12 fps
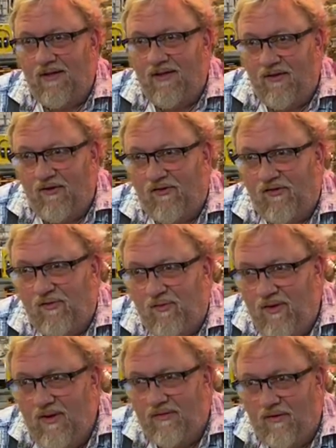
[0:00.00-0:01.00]
there's
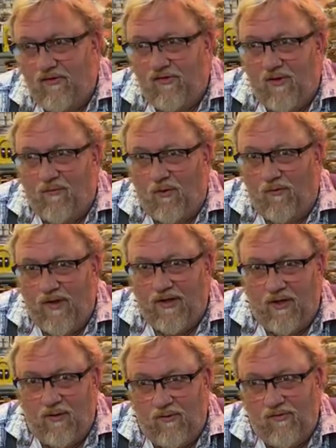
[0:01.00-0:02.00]
several
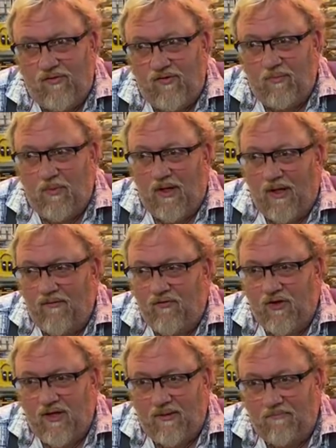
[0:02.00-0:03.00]
venues in my
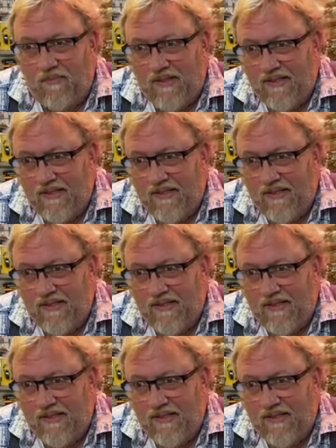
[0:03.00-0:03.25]
lifetime